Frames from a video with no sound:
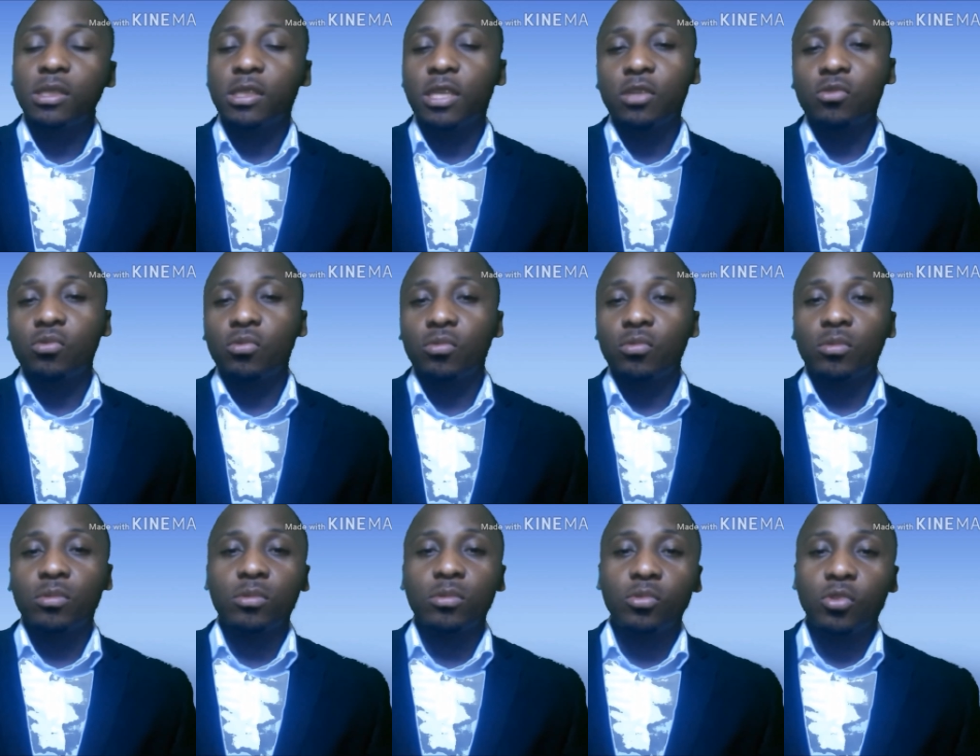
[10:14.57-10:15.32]
Just to
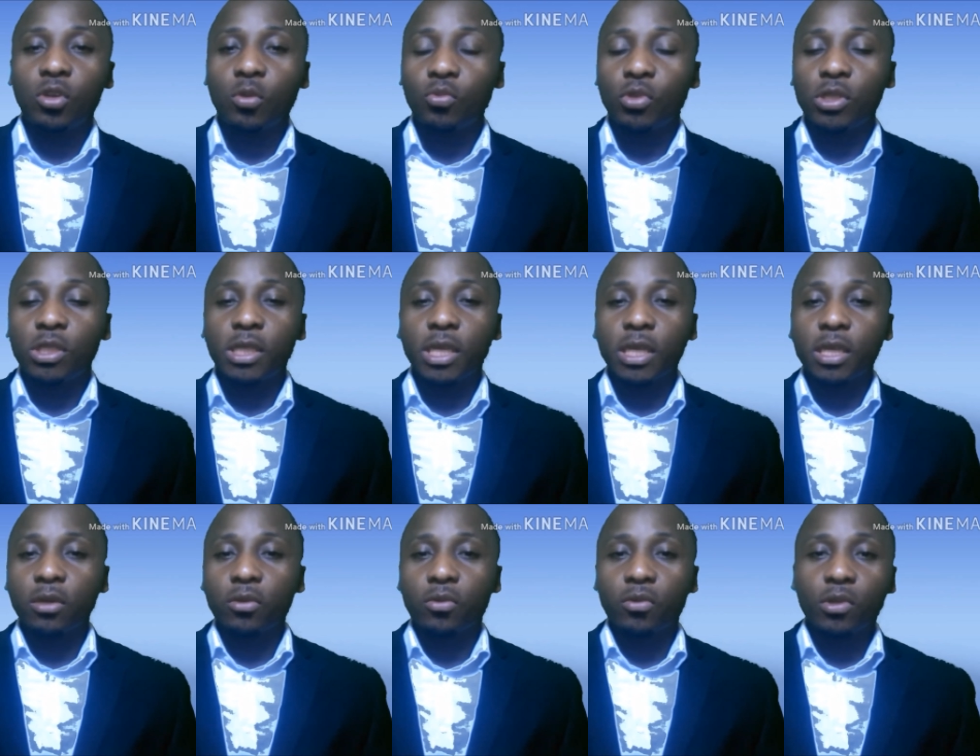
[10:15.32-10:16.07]
double
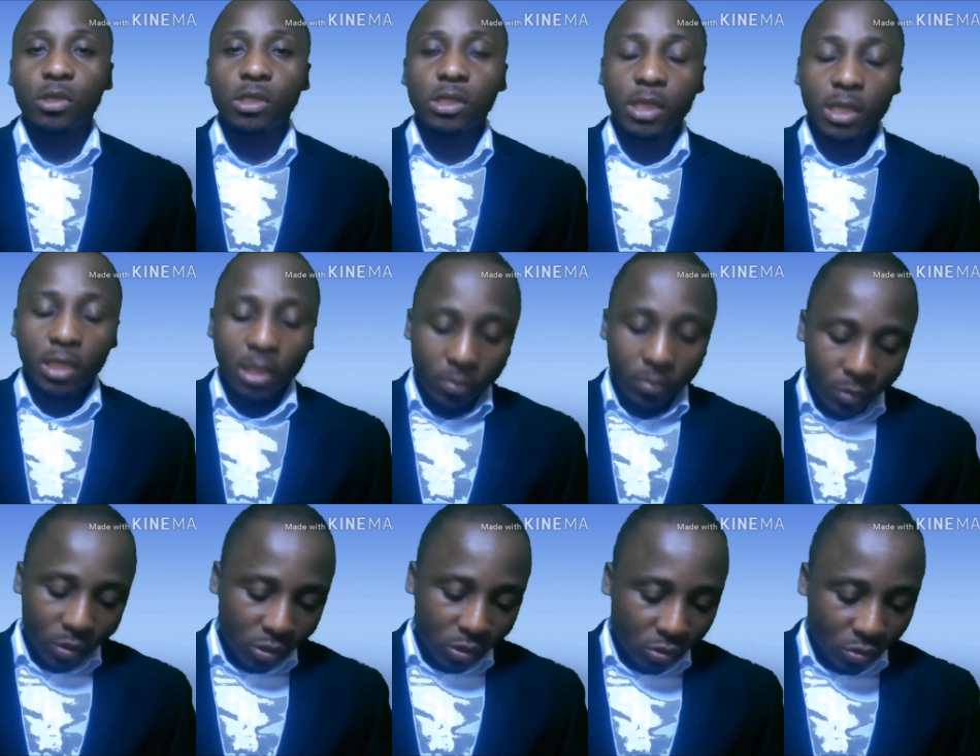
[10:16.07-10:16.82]
check and cross check
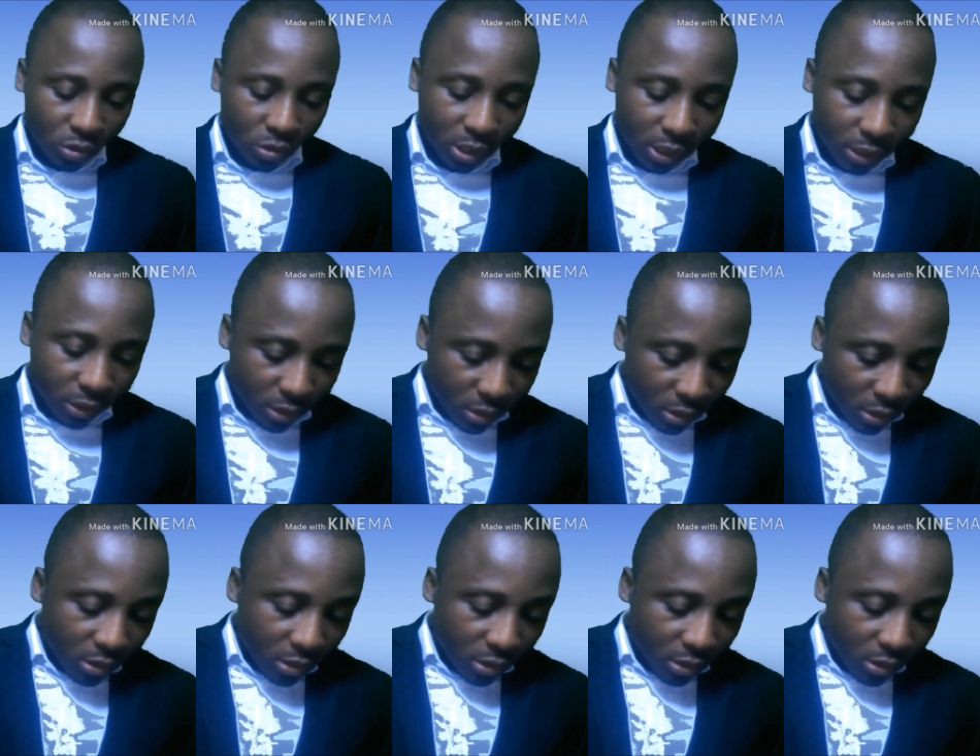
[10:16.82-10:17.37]
and make sure that